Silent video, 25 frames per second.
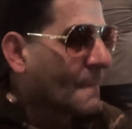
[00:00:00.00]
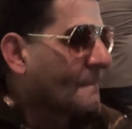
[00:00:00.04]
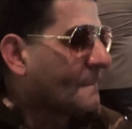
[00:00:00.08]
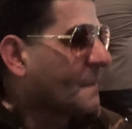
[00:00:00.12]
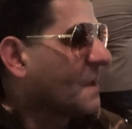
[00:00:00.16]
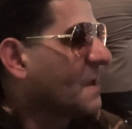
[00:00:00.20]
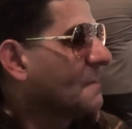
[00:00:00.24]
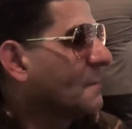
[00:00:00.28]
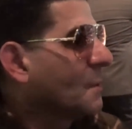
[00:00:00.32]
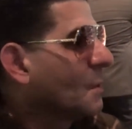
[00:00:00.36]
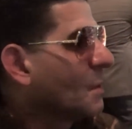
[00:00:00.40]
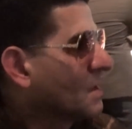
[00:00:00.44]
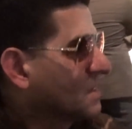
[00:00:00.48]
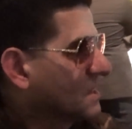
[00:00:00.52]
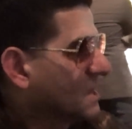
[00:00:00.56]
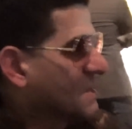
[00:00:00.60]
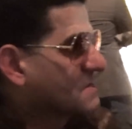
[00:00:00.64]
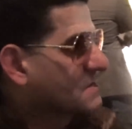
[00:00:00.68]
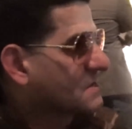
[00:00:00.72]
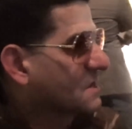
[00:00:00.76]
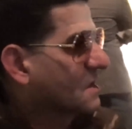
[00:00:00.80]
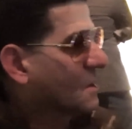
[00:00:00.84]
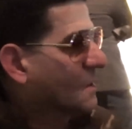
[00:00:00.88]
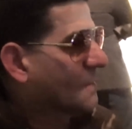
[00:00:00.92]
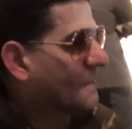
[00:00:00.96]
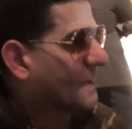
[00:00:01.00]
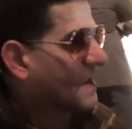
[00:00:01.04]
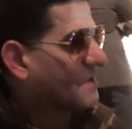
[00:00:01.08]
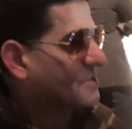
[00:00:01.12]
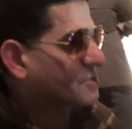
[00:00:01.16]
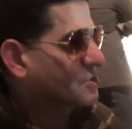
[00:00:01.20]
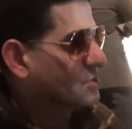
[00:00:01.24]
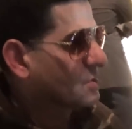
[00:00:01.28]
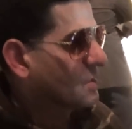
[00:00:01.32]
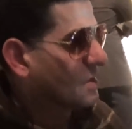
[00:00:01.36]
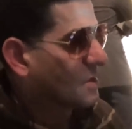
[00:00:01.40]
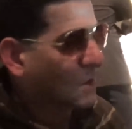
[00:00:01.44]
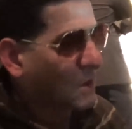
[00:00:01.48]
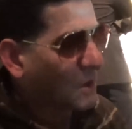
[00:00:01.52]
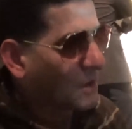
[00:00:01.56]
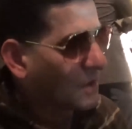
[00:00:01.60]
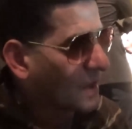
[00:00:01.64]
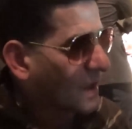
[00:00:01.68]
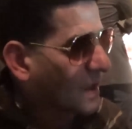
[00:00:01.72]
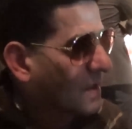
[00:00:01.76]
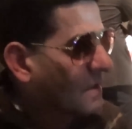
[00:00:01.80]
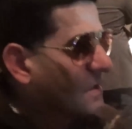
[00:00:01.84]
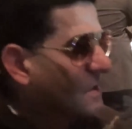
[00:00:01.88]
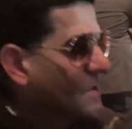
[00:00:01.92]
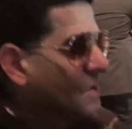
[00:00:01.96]
people, what they say about you and all
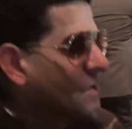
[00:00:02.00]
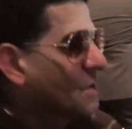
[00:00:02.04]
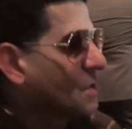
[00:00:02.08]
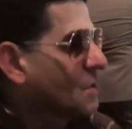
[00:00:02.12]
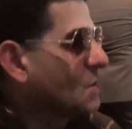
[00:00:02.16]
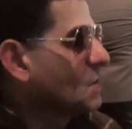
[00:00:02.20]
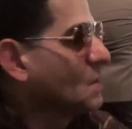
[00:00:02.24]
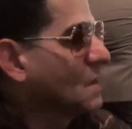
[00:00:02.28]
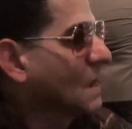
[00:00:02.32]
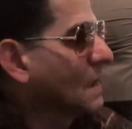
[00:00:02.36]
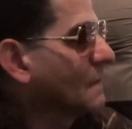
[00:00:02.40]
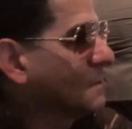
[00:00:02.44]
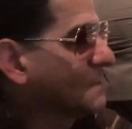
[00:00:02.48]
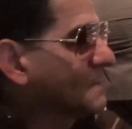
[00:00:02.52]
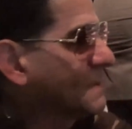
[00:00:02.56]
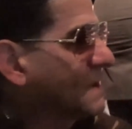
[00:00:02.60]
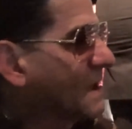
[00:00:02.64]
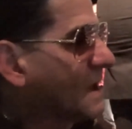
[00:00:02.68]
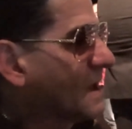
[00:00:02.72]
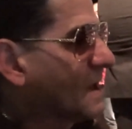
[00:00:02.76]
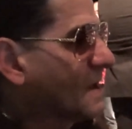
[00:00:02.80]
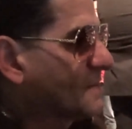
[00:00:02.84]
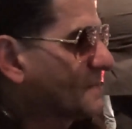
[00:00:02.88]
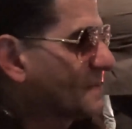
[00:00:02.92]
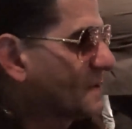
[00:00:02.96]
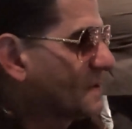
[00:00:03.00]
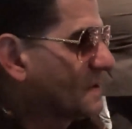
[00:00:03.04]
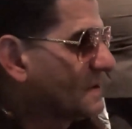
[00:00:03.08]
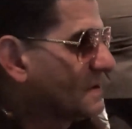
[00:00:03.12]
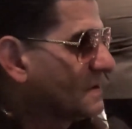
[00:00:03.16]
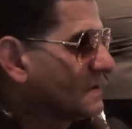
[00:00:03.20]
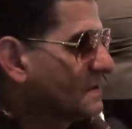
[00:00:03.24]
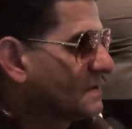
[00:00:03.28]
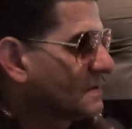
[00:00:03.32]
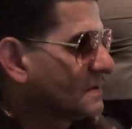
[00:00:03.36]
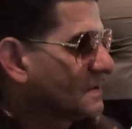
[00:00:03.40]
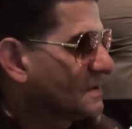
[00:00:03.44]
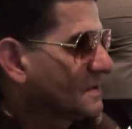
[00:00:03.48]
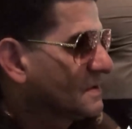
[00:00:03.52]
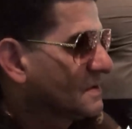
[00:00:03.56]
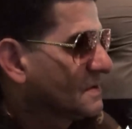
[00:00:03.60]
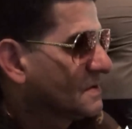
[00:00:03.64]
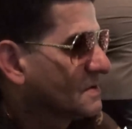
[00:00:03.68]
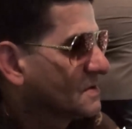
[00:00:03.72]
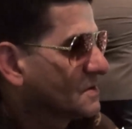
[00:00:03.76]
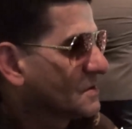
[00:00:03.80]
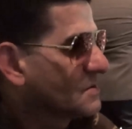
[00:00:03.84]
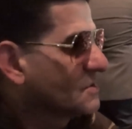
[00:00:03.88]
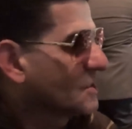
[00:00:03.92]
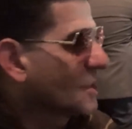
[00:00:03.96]
that, you never be happy.
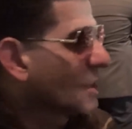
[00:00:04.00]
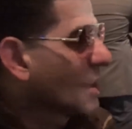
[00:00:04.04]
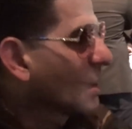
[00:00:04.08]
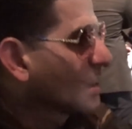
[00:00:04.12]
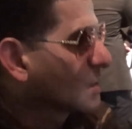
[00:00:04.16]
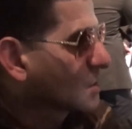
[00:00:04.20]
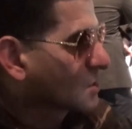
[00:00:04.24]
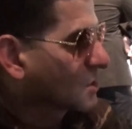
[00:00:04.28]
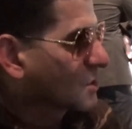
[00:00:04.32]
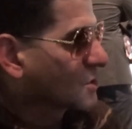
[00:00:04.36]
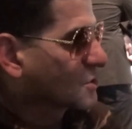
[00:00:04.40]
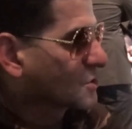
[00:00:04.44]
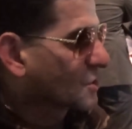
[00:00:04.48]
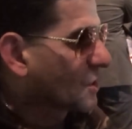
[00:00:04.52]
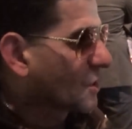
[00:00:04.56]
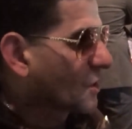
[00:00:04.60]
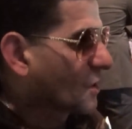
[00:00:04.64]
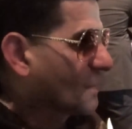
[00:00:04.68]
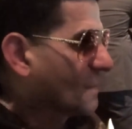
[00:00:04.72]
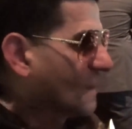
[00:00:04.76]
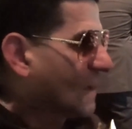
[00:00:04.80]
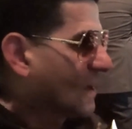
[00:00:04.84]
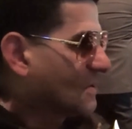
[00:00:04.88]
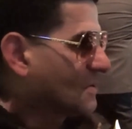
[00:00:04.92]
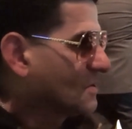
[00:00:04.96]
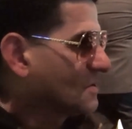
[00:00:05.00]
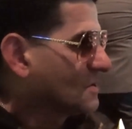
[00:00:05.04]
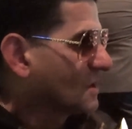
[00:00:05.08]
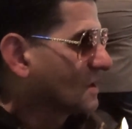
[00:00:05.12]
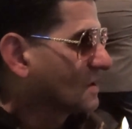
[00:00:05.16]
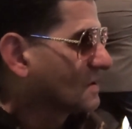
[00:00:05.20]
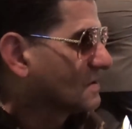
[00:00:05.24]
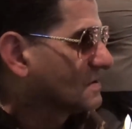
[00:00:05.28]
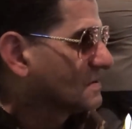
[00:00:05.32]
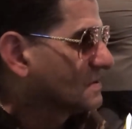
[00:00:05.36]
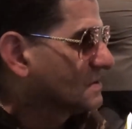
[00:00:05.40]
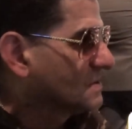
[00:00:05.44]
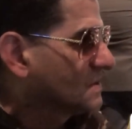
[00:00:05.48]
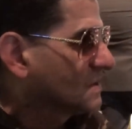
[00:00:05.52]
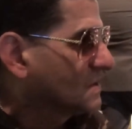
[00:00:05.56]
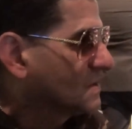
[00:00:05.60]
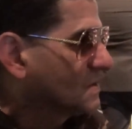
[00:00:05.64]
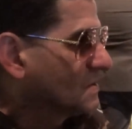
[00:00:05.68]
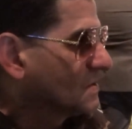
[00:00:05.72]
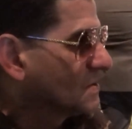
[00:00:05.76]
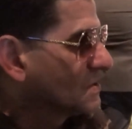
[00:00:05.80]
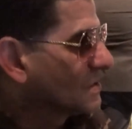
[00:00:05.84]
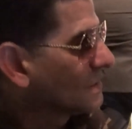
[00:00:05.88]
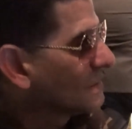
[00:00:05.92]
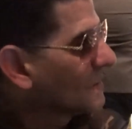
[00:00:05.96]
Because they're always going to talk about you, Young
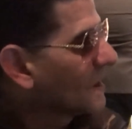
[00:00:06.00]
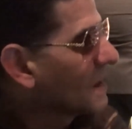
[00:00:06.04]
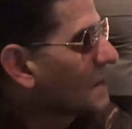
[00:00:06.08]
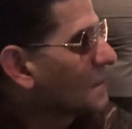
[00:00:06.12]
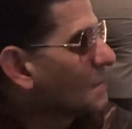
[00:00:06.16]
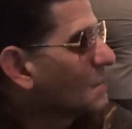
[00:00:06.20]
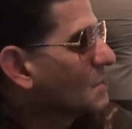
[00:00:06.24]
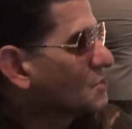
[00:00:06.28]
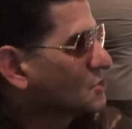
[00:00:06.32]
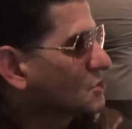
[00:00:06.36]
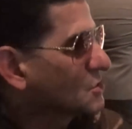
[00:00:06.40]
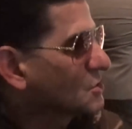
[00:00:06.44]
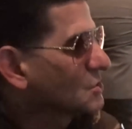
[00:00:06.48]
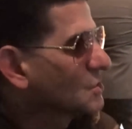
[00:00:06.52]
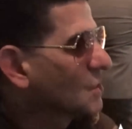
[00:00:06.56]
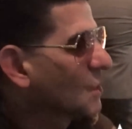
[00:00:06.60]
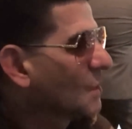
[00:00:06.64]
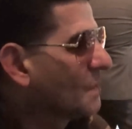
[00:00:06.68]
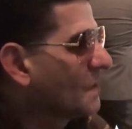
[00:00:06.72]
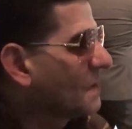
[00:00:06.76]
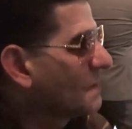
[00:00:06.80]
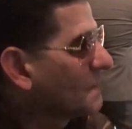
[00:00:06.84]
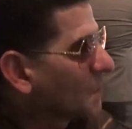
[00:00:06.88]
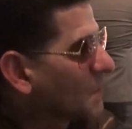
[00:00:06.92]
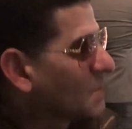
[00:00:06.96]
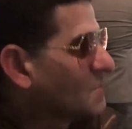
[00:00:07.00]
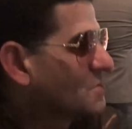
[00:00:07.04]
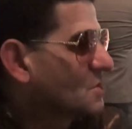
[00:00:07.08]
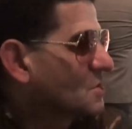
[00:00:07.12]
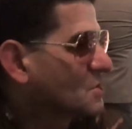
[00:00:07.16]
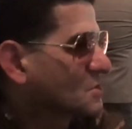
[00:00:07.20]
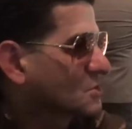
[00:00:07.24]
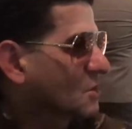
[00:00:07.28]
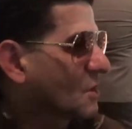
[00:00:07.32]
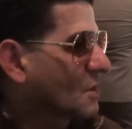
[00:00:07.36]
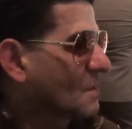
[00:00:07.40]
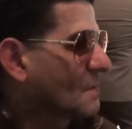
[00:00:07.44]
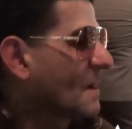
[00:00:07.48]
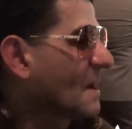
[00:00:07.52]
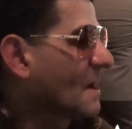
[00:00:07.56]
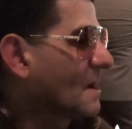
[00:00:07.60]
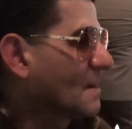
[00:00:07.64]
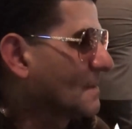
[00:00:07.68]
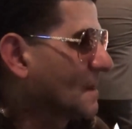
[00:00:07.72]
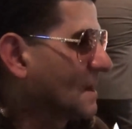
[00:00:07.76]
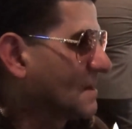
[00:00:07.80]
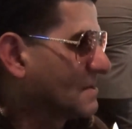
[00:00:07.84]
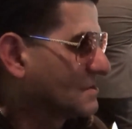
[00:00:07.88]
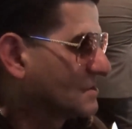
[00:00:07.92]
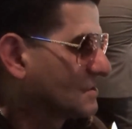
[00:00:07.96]
no matter what you do, people is gonna talk bad
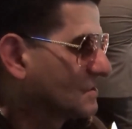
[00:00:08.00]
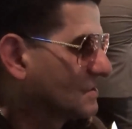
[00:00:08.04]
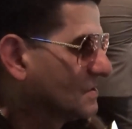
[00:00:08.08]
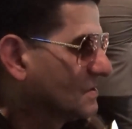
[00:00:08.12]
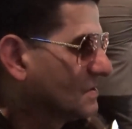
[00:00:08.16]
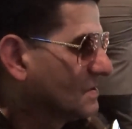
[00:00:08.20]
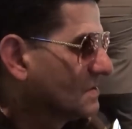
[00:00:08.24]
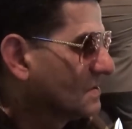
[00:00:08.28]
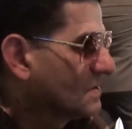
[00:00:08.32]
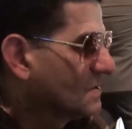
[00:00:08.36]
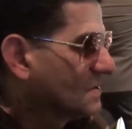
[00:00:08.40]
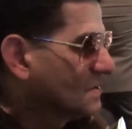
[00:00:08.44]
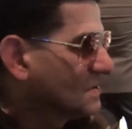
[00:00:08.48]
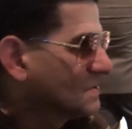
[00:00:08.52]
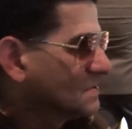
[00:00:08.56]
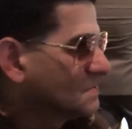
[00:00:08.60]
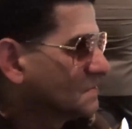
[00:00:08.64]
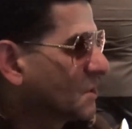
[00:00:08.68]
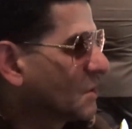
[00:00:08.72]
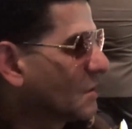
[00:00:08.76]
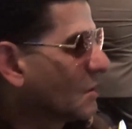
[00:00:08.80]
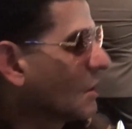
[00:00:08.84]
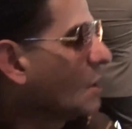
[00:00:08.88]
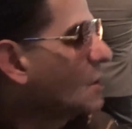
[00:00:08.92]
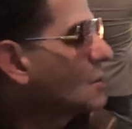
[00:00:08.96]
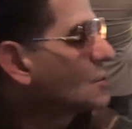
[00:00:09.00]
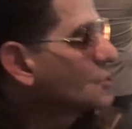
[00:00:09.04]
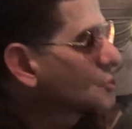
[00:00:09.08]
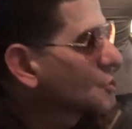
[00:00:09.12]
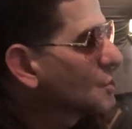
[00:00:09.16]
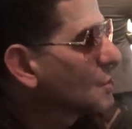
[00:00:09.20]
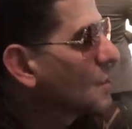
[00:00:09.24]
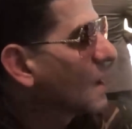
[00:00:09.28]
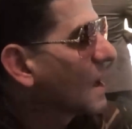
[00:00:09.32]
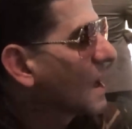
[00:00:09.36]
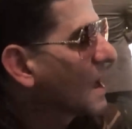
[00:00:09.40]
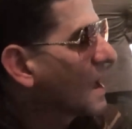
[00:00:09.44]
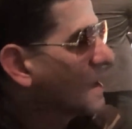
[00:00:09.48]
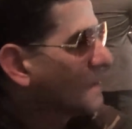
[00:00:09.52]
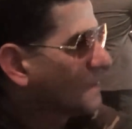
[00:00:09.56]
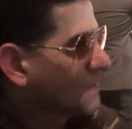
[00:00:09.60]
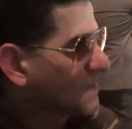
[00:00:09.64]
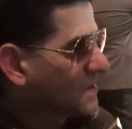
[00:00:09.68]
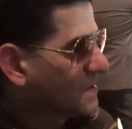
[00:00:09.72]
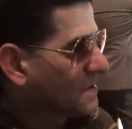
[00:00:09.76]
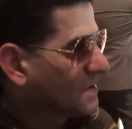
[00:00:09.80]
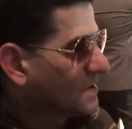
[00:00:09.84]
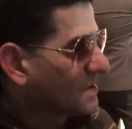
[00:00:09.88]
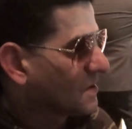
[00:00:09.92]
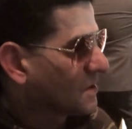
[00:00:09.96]
about you. As long as you happy,
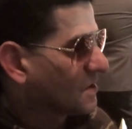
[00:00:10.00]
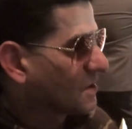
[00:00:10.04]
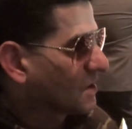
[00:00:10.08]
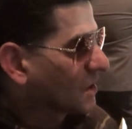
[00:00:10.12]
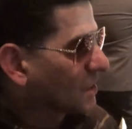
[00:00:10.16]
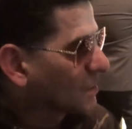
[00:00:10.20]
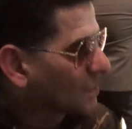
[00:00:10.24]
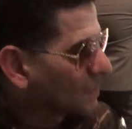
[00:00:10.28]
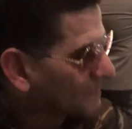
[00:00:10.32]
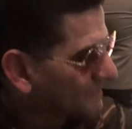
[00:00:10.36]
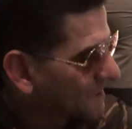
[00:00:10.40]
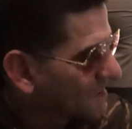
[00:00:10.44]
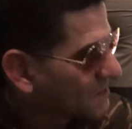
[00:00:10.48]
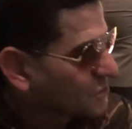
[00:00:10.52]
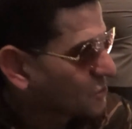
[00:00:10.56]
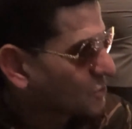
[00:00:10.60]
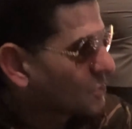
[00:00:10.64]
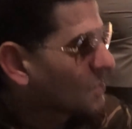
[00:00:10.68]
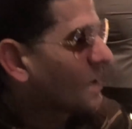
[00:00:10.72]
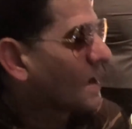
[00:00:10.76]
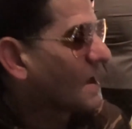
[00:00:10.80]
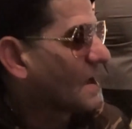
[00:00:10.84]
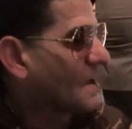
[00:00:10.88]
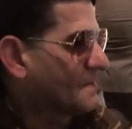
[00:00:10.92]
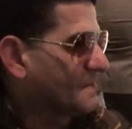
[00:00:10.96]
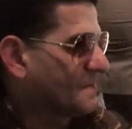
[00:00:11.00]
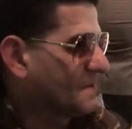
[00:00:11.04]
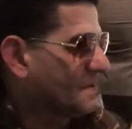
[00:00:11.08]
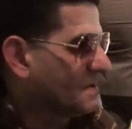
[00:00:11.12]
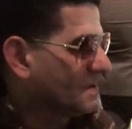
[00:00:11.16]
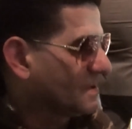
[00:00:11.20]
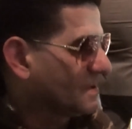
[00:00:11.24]
as long as what makes you happy,